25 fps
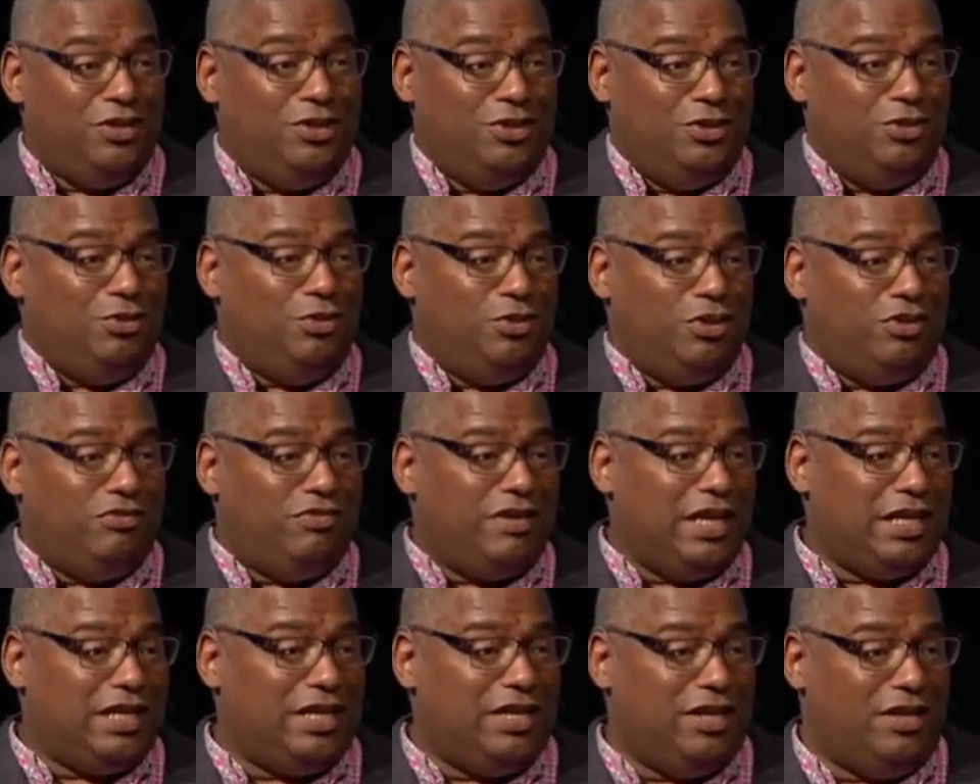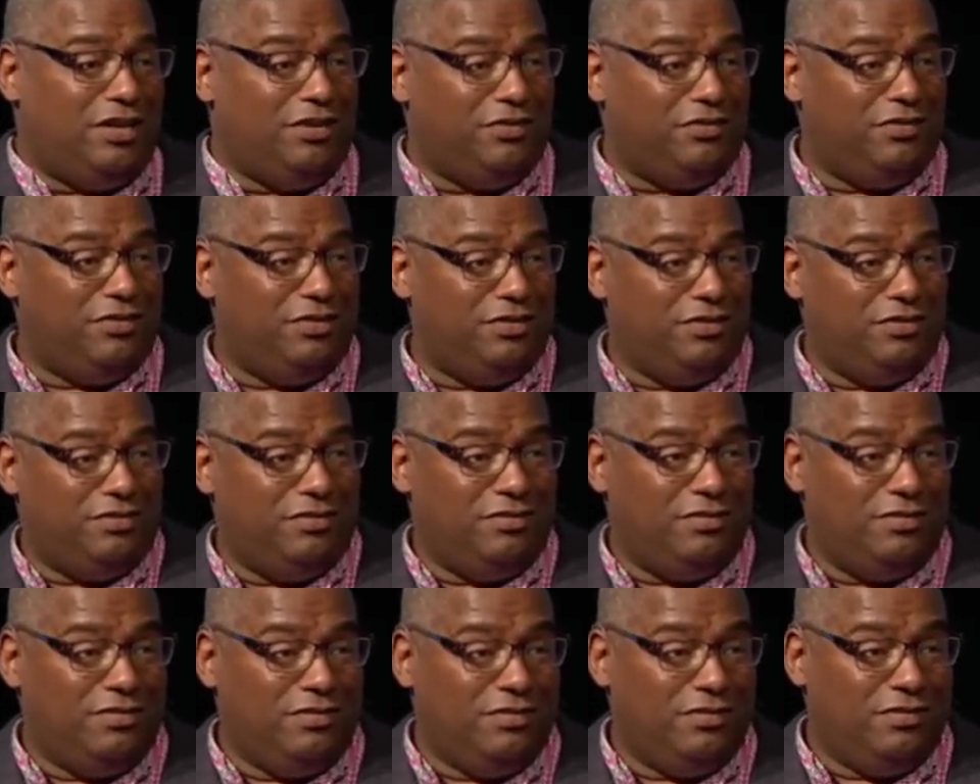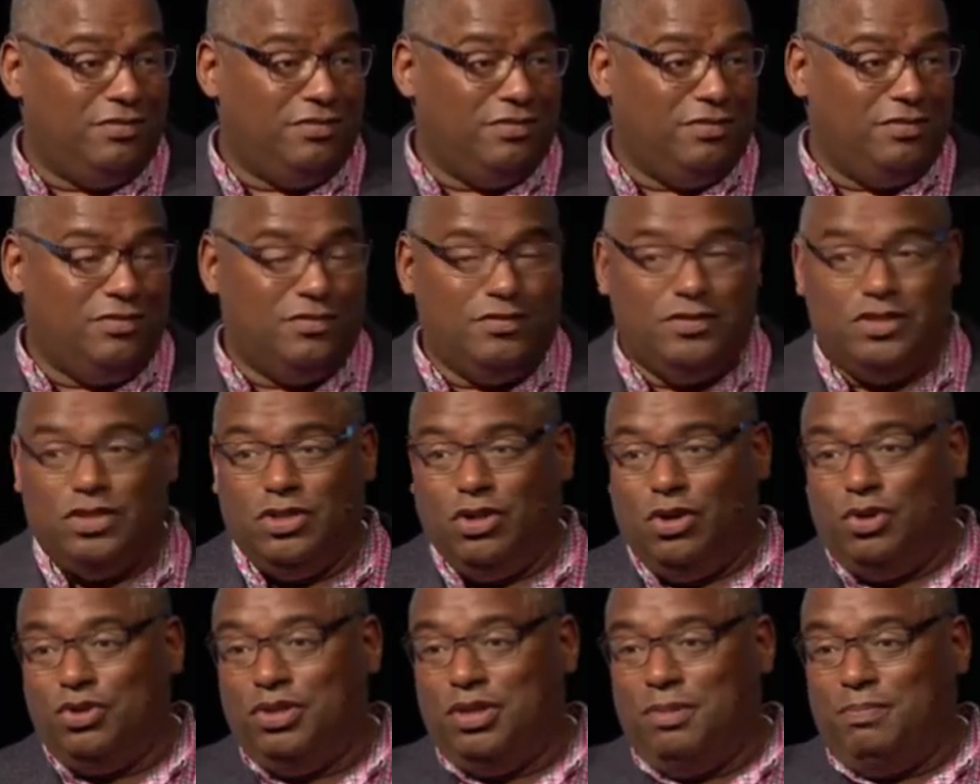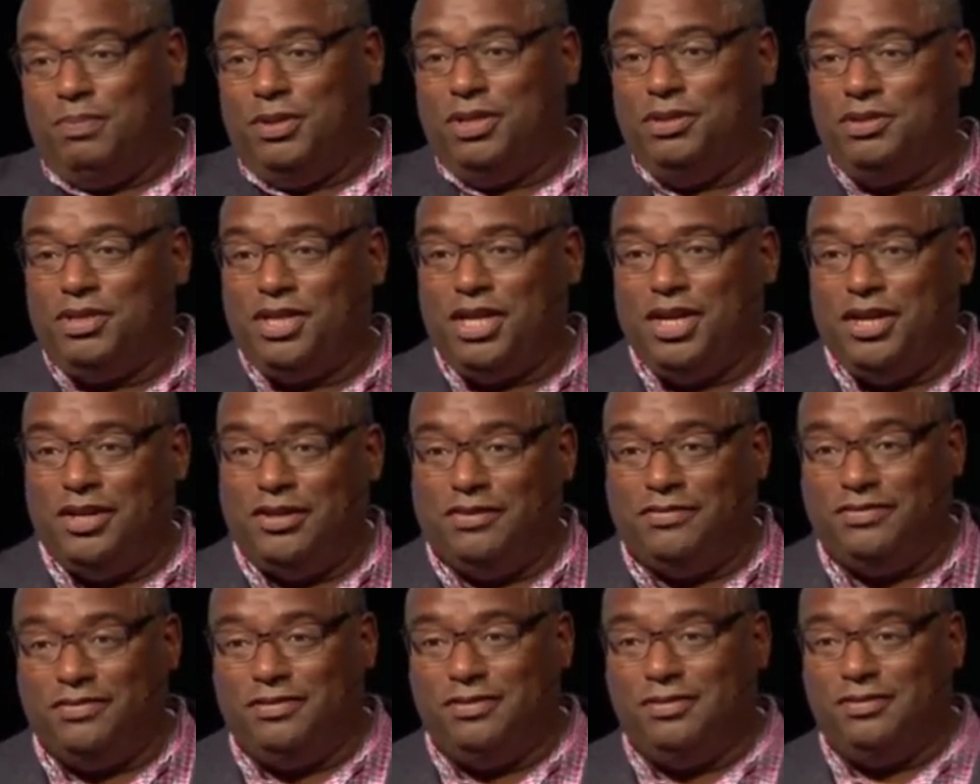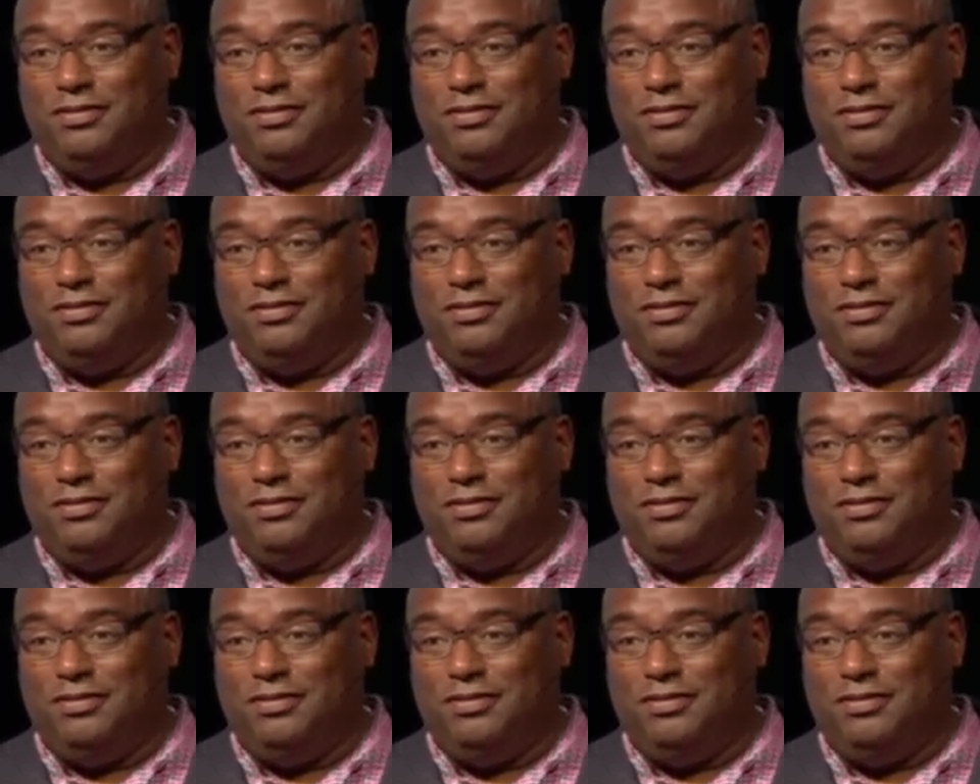or the red curve? On the blue curve.